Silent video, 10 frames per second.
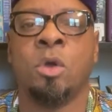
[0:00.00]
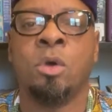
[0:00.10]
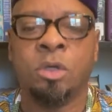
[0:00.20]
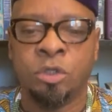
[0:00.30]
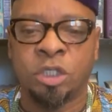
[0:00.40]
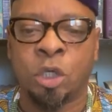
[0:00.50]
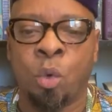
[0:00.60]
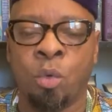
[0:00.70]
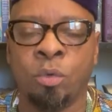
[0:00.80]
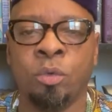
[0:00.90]
You
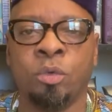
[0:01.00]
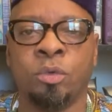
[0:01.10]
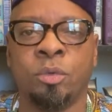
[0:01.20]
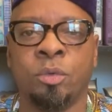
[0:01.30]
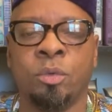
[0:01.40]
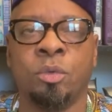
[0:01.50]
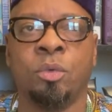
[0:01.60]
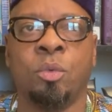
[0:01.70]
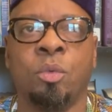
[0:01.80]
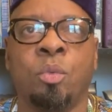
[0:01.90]
see,
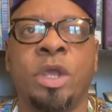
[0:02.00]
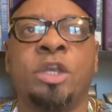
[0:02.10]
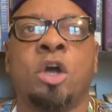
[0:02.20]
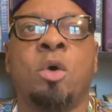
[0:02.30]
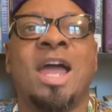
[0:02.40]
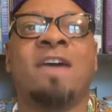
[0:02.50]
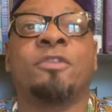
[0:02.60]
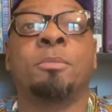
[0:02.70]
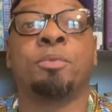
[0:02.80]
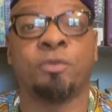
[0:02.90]
we don't have
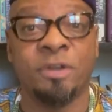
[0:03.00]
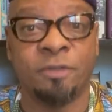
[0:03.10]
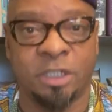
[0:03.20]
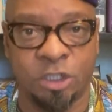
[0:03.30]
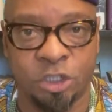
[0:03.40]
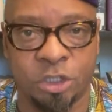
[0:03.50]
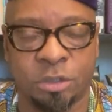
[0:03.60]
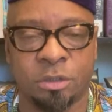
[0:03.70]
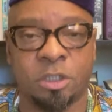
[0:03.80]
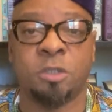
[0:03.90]
the privilege,
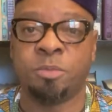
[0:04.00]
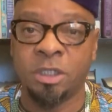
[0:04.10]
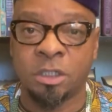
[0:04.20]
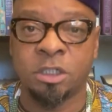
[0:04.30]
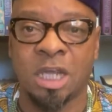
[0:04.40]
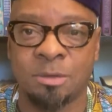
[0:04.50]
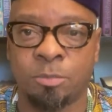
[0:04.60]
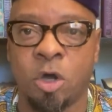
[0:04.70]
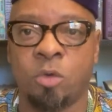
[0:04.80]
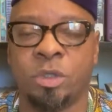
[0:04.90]
to speak to James
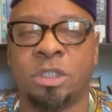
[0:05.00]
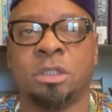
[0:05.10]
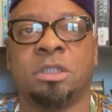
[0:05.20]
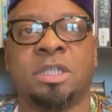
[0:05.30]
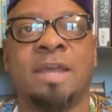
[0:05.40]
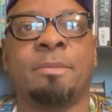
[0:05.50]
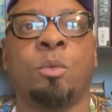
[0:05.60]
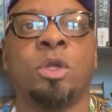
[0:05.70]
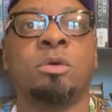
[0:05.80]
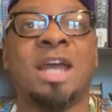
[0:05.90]
Baldwin's statement,
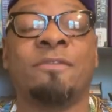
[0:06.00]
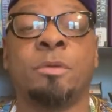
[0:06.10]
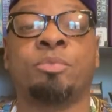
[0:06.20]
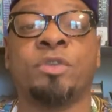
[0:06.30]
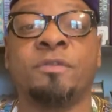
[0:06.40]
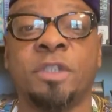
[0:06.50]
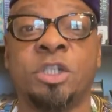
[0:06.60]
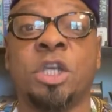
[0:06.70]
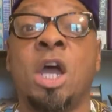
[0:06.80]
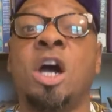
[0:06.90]
we don't have the
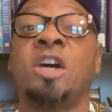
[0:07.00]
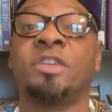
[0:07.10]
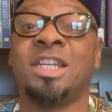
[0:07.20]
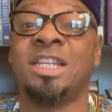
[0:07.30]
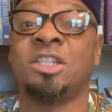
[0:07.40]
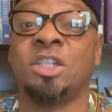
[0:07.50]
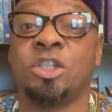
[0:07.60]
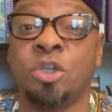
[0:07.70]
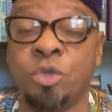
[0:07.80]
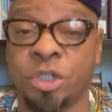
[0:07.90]
privilege of
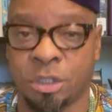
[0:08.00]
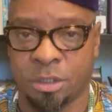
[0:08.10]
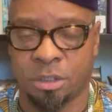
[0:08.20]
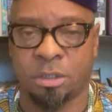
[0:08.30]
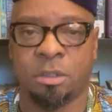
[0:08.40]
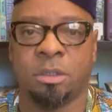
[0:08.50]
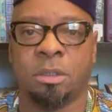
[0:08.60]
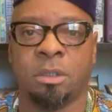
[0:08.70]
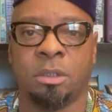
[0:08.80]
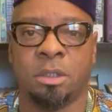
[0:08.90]
institutions
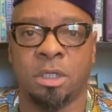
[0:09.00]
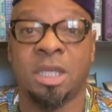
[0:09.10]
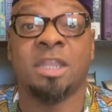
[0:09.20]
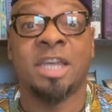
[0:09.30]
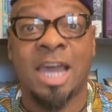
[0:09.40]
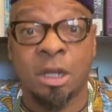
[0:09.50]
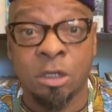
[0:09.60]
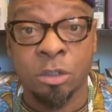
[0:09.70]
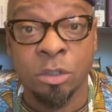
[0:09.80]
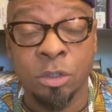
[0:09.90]
that
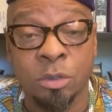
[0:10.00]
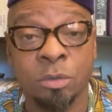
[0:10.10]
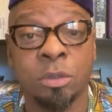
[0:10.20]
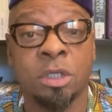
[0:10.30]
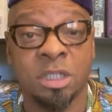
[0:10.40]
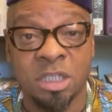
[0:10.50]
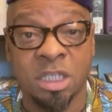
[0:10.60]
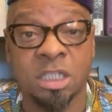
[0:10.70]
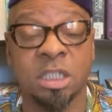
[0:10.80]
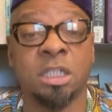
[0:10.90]

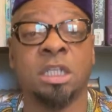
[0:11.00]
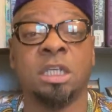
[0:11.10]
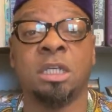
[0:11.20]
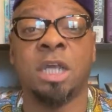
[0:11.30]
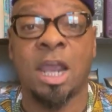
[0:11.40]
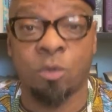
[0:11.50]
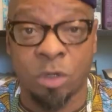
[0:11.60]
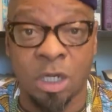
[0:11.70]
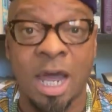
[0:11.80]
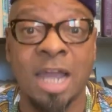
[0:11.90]
consistently and
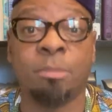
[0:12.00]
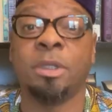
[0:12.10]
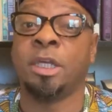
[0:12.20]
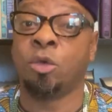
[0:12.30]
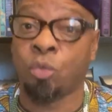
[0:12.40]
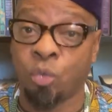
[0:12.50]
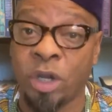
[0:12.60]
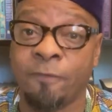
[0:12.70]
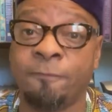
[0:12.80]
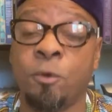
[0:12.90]
reliably
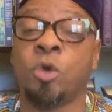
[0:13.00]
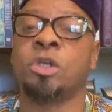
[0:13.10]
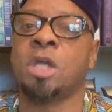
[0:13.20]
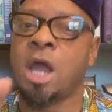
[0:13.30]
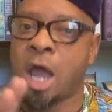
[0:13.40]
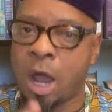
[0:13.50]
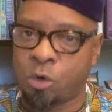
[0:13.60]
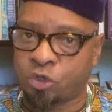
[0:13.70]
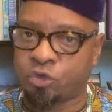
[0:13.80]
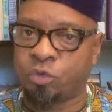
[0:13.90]
reinforce our
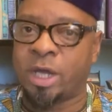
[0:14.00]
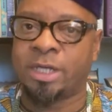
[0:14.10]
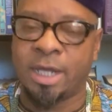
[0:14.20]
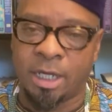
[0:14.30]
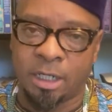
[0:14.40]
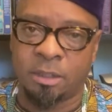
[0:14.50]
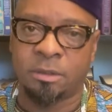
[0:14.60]
true identity.